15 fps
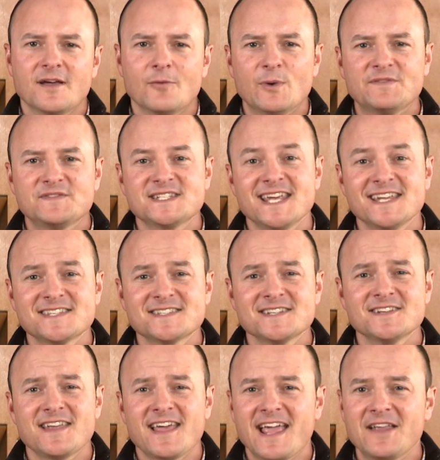We've
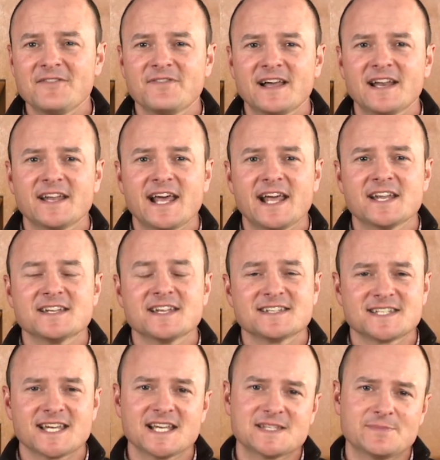tested and validated
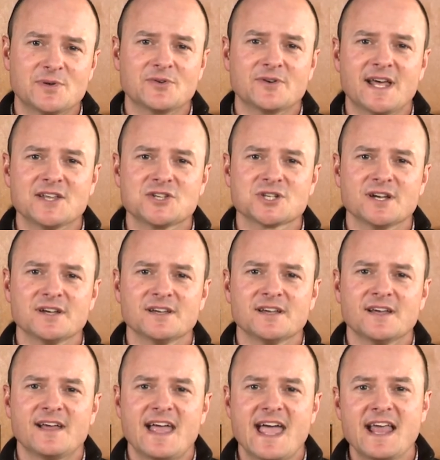Taste Pure Nature
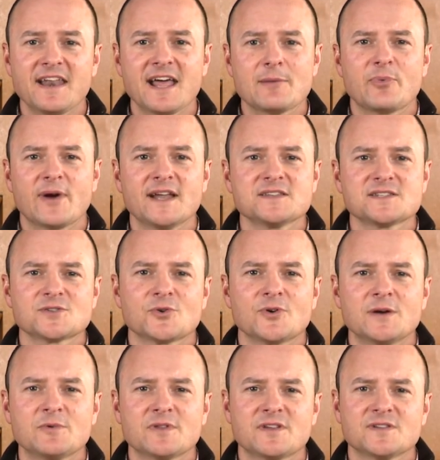and our brand
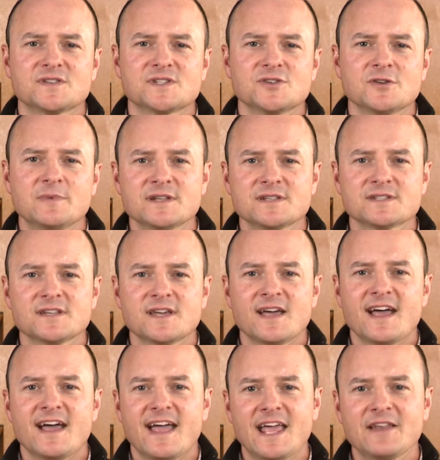story with consumers
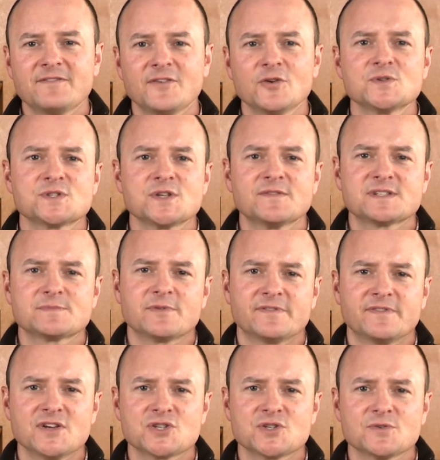and food service
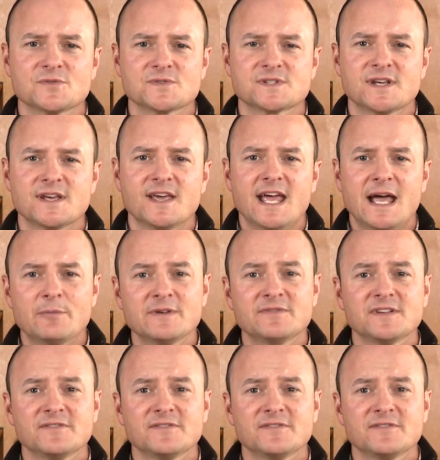professionals, and we've